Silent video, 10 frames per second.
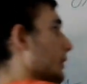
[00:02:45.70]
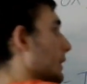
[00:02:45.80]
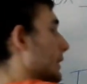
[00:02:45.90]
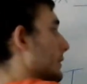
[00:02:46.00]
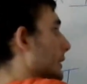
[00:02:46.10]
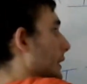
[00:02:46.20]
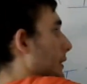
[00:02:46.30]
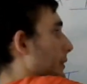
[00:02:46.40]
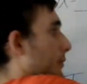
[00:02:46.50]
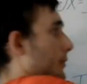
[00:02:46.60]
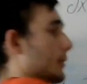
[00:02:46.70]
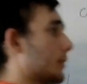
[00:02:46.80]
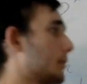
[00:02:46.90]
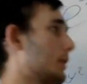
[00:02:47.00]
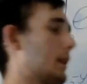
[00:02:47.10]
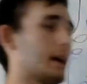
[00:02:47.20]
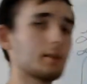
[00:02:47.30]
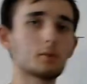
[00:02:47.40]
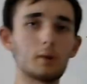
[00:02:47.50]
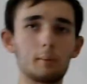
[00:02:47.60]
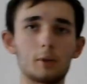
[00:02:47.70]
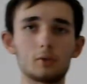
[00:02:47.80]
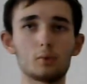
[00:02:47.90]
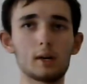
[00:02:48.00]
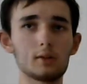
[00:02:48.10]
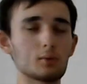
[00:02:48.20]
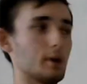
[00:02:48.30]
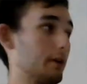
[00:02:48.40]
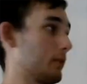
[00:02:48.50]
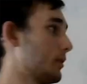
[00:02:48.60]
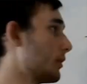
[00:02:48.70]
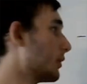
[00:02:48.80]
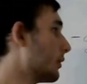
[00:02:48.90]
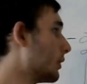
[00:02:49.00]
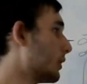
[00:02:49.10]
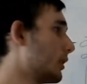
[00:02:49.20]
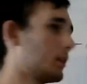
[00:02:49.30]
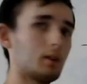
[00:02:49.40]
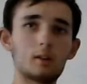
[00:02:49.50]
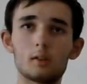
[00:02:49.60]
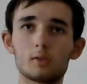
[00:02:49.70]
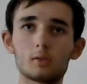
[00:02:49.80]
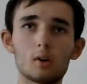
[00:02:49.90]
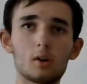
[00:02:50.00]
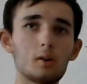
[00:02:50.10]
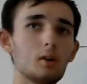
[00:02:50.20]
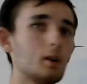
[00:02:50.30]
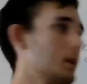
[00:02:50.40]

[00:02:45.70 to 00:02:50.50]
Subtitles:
instead of, well, x squared plus y squared. So